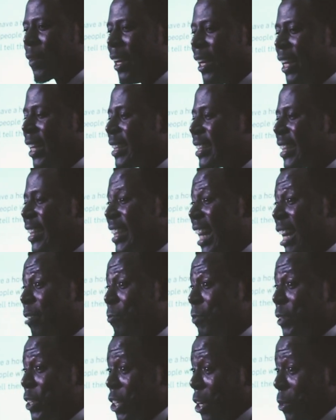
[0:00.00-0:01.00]
Listen,
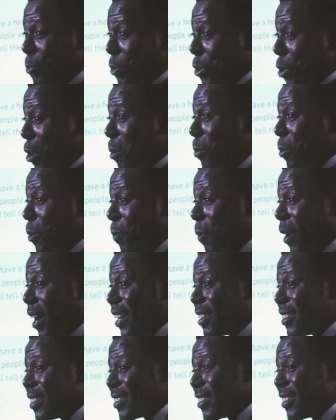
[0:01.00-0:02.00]
that vision will come to
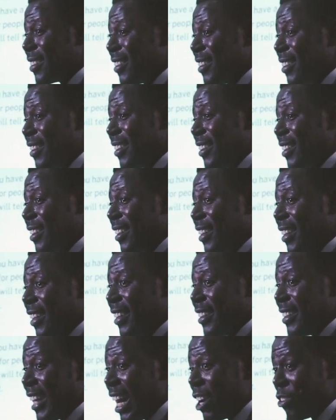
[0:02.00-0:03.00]
pass.
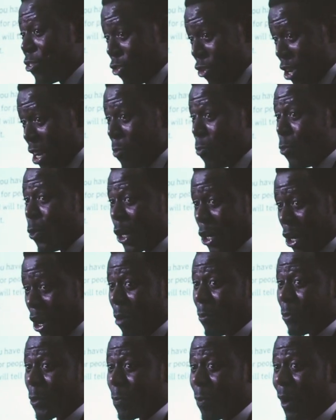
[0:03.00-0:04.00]
That dream will
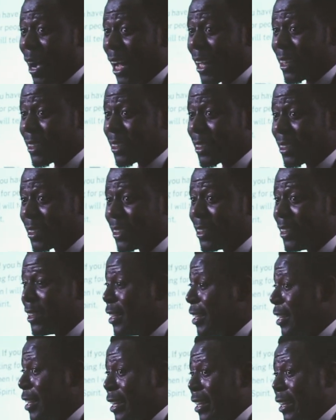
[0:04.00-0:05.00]
come to pass.
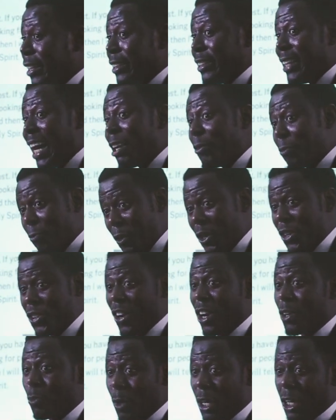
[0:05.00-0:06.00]
That
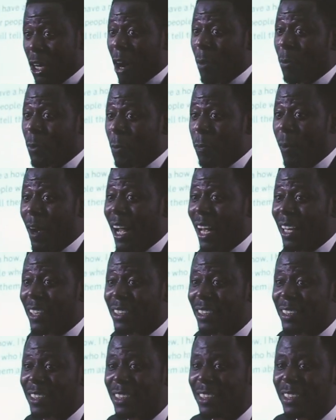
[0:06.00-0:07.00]
vision will come to
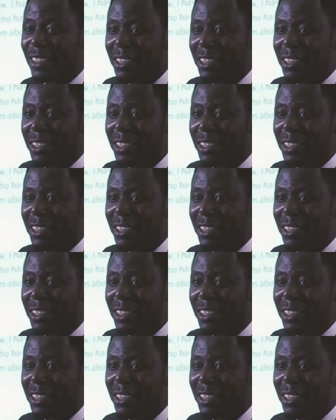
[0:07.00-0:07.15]
pass.